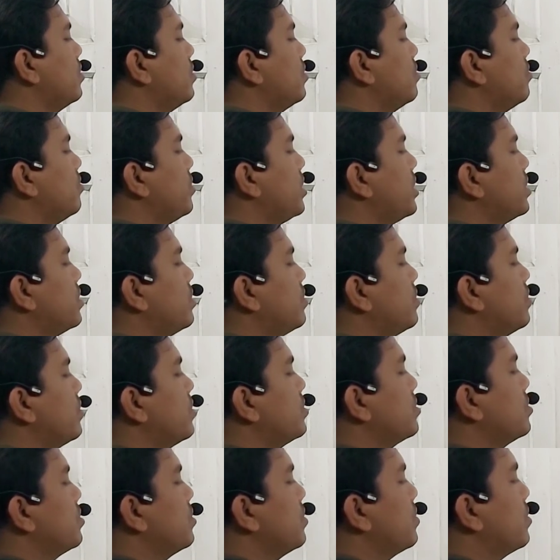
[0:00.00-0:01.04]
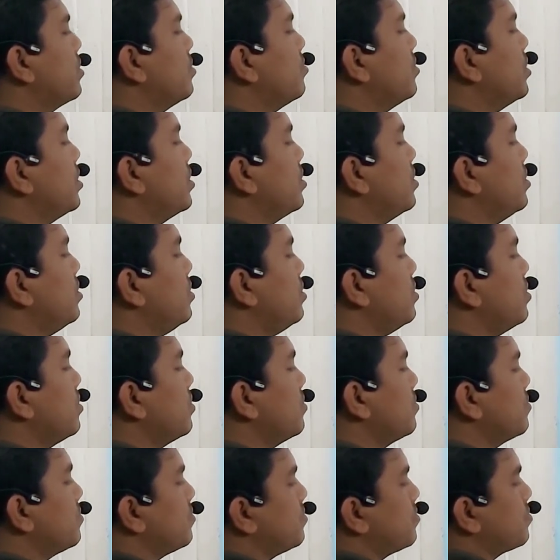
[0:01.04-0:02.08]
Pythagoras theorem in
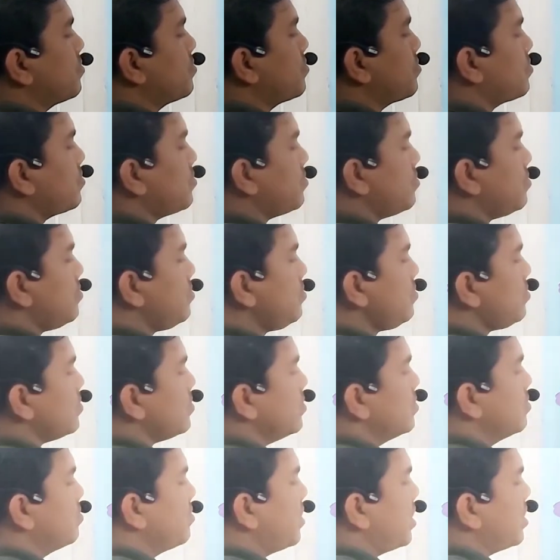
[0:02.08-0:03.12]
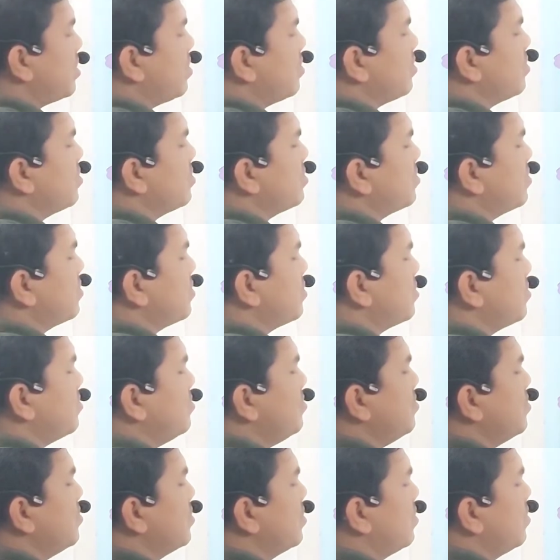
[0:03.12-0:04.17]
Pythagoras
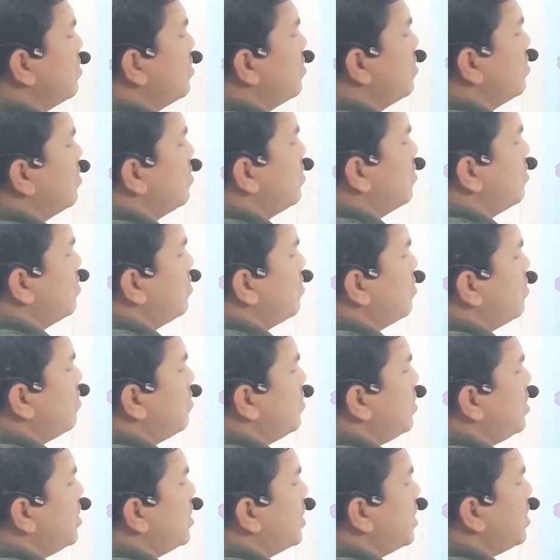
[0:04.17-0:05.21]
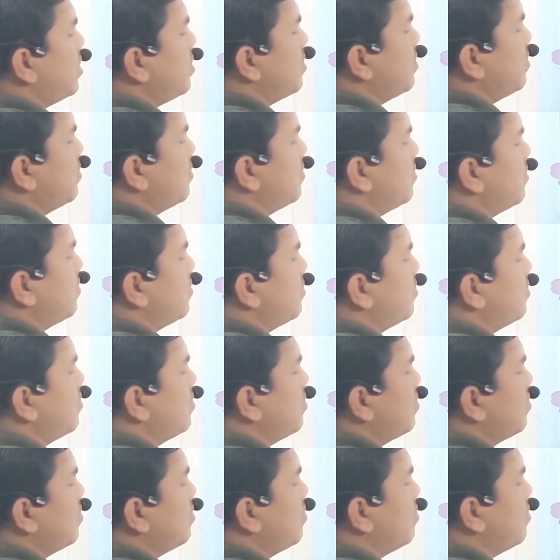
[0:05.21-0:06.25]
theorem, we get
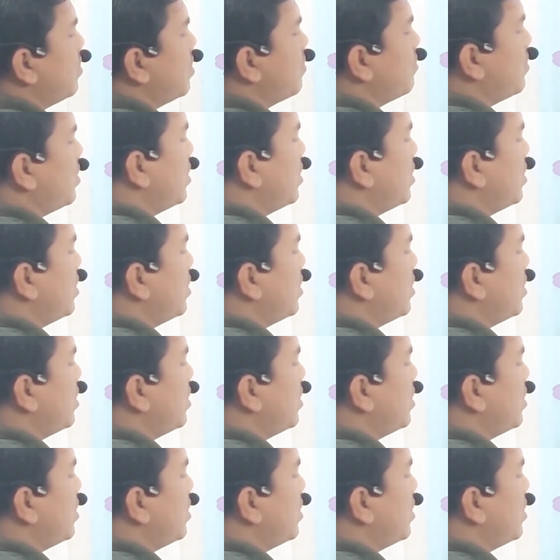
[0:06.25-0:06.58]
what we